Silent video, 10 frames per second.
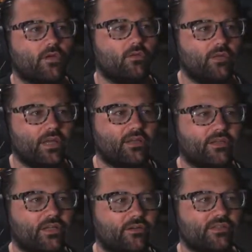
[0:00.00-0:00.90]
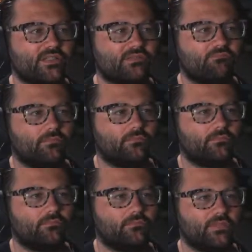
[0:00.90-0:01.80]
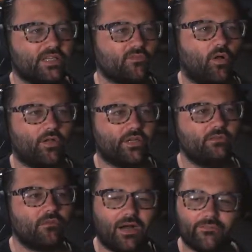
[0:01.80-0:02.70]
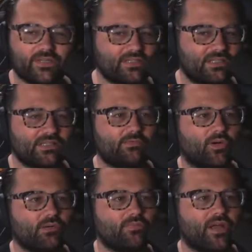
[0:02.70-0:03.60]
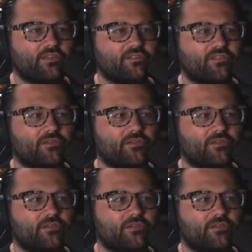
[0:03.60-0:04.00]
Yeah, you can hear it's less quality, obviously, it's more compressed.